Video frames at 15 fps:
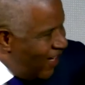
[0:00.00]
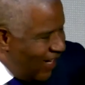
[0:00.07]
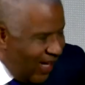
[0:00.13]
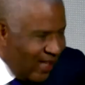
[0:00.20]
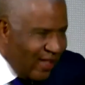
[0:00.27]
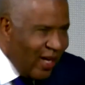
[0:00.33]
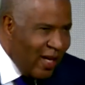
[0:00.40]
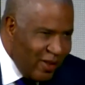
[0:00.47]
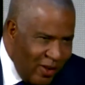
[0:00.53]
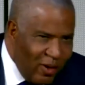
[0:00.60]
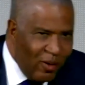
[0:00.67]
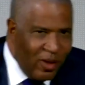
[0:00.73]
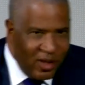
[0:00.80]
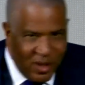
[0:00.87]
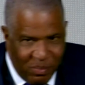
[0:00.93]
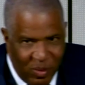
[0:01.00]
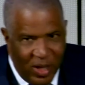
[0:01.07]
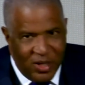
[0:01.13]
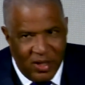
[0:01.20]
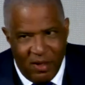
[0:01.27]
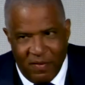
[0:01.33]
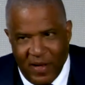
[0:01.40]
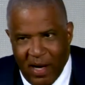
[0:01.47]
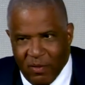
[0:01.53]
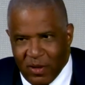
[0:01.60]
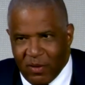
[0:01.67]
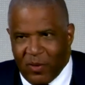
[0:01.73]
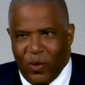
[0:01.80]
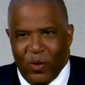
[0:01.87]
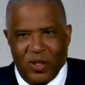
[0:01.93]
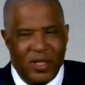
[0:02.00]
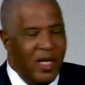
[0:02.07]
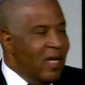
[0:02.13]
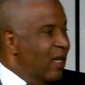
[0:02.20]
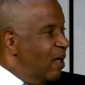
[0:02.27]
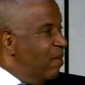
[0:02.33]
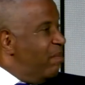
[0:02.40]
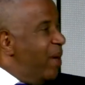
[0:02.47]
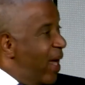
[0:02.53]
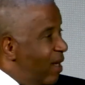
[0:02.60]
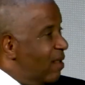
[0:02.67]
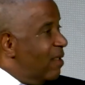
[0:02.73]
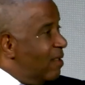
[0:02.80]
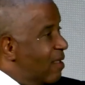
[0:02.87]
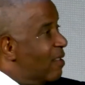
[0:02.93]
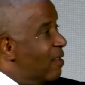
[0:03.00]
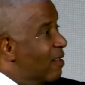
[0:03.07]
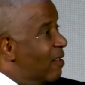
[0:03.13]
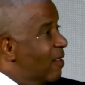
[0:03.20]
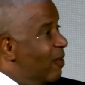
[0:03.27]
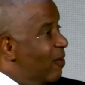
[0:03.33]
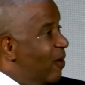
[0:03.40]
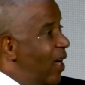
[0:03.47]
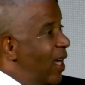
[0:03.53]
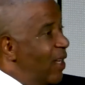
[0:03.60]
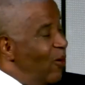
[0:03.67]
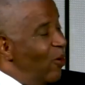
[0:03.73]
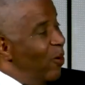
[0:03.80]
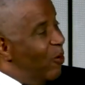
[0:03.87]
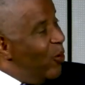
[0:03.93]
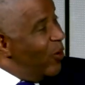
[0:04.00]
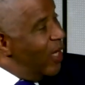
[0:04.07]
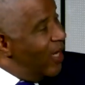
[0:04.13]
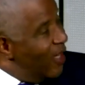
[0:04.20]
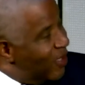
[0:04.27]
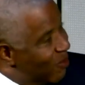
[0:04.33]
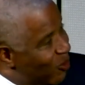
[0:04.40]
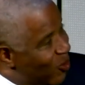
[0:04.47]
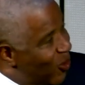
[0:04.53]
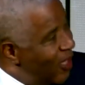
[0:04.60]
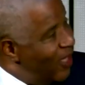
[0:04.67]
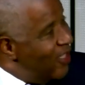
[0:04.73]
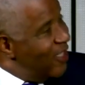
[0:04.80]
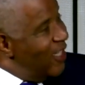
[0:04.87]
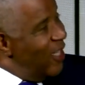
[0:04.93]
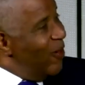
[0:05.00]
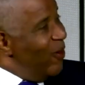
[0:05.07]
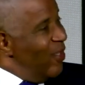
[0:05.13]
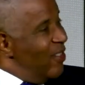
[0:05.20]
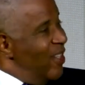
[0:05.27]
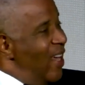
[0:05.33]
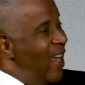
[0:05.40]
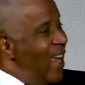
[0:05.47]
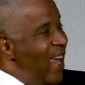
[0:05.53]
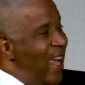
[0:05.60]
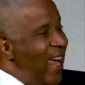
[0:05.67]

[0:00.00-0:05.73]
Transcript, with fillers: And I thought, you know, an expression of that was, of course, getting patents. Yes. Right? Or creating some trade secrets.